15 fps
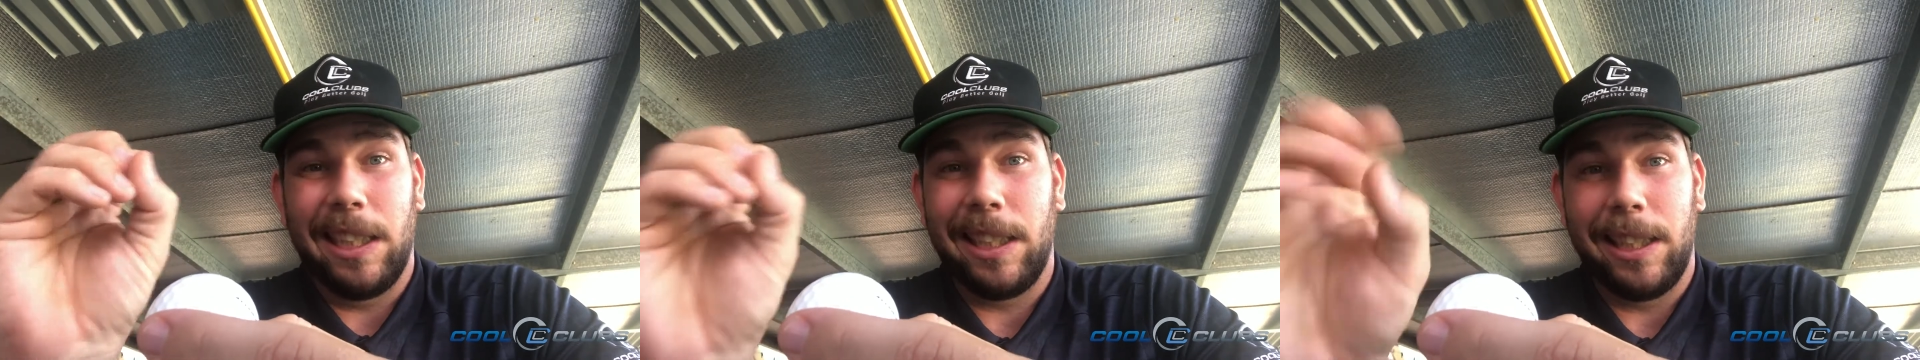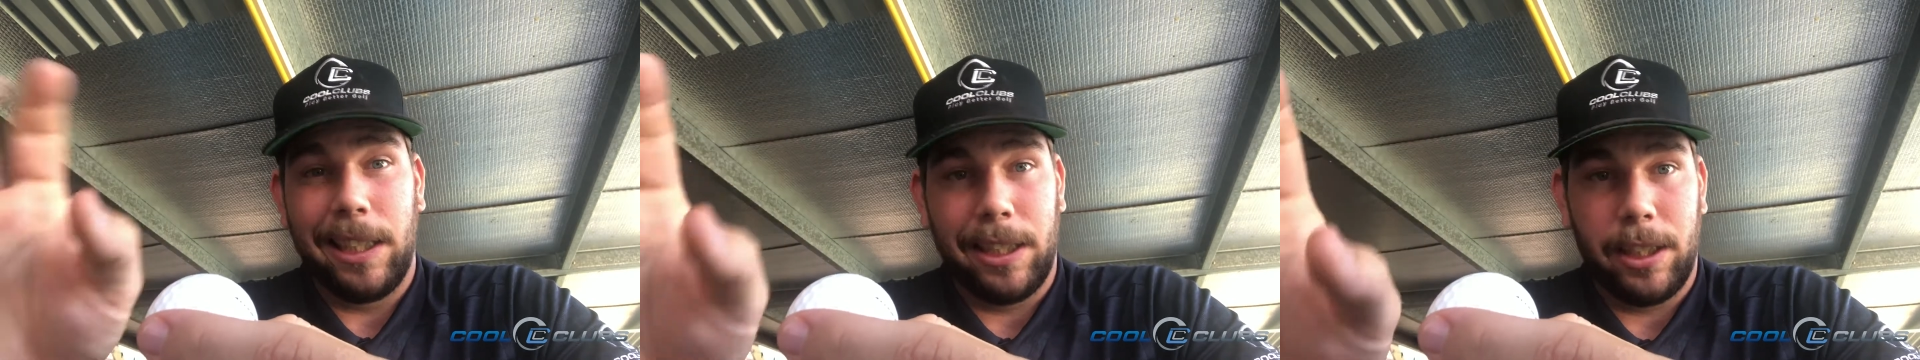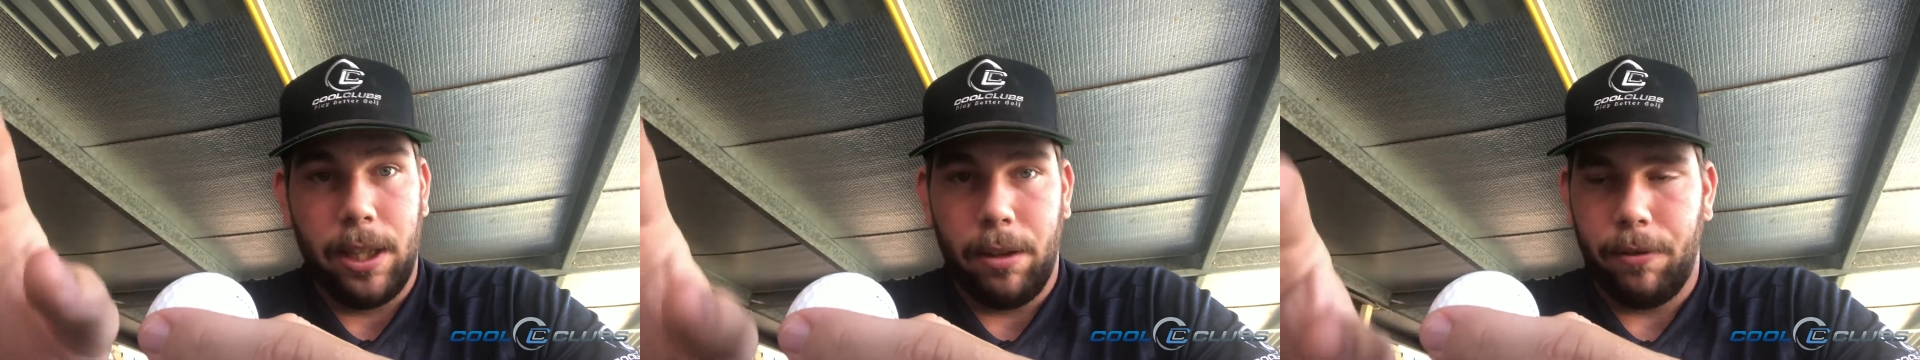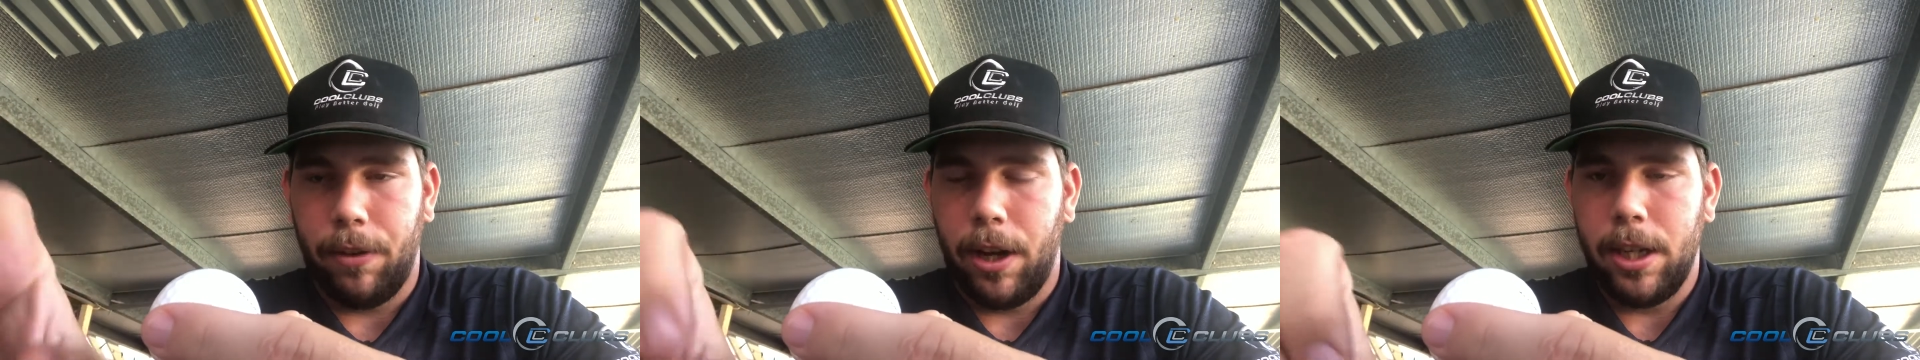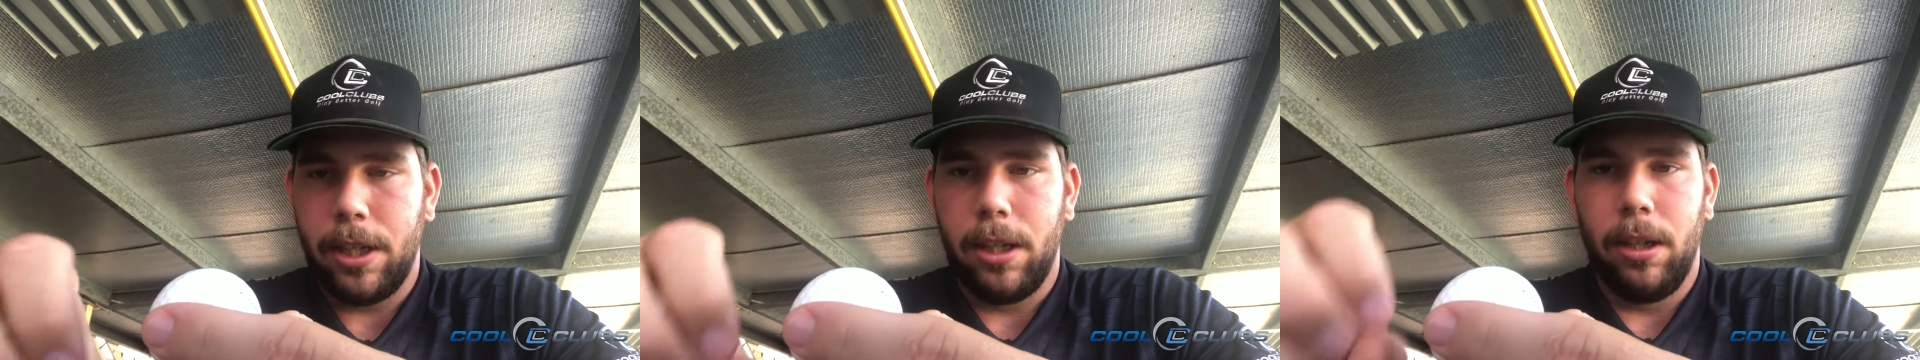sticks to the
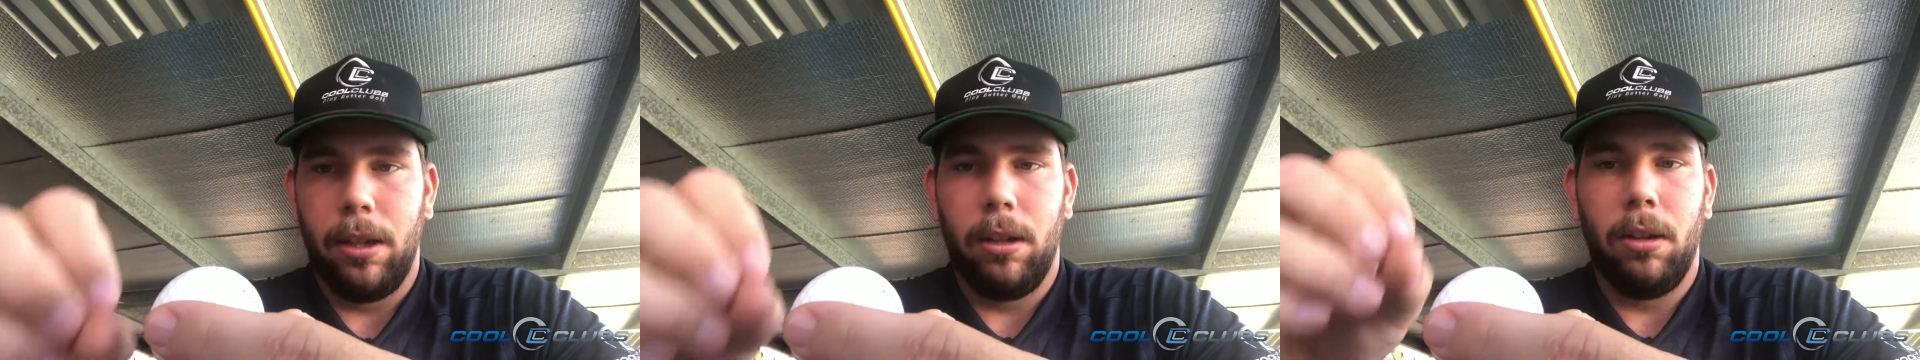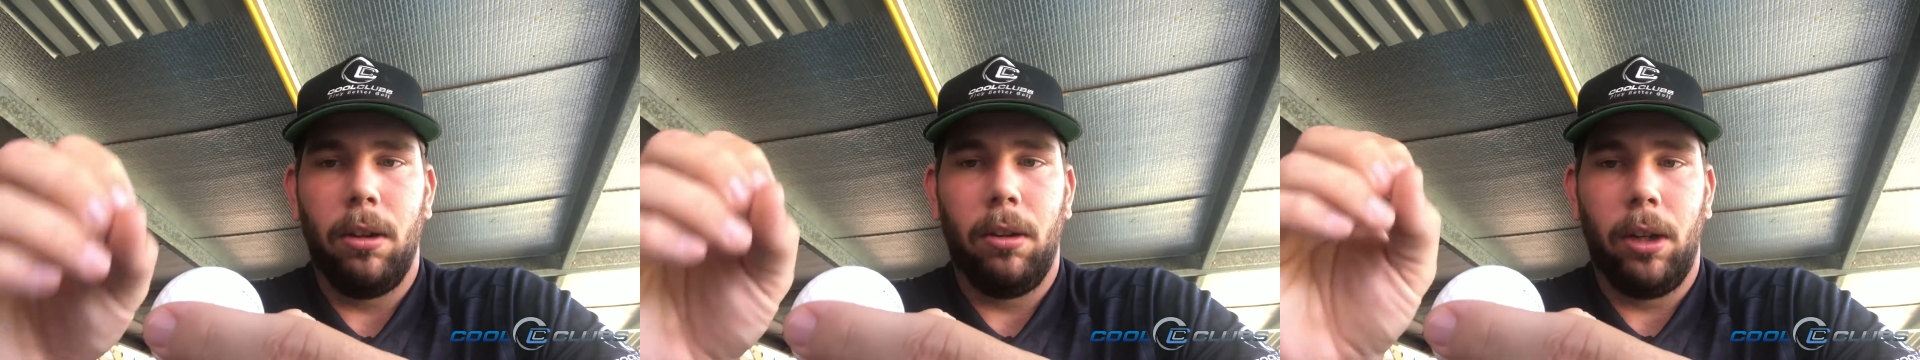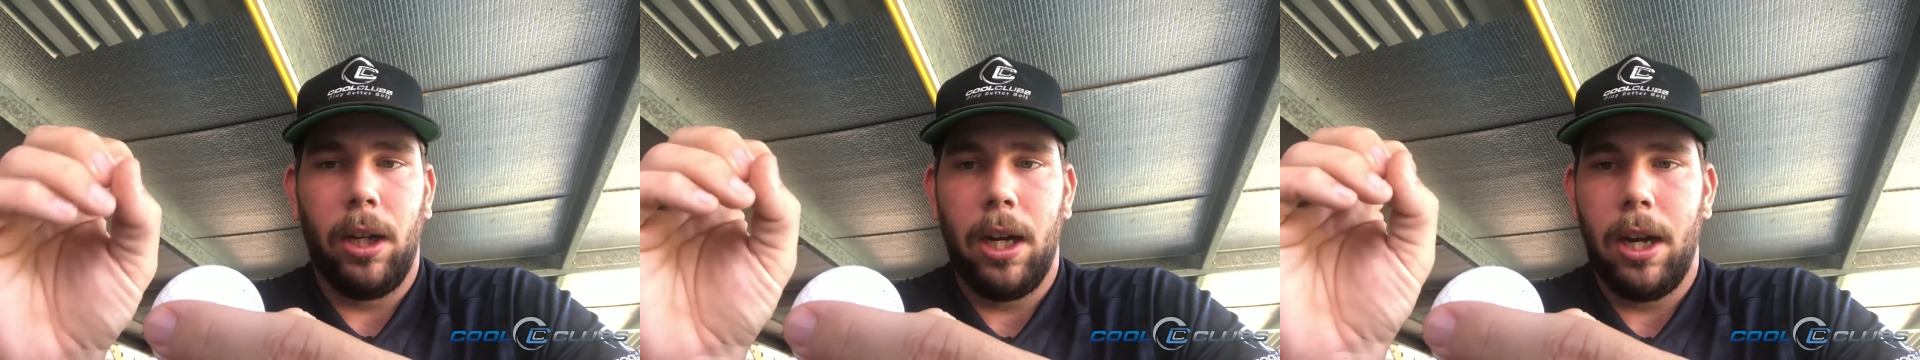face a little longer.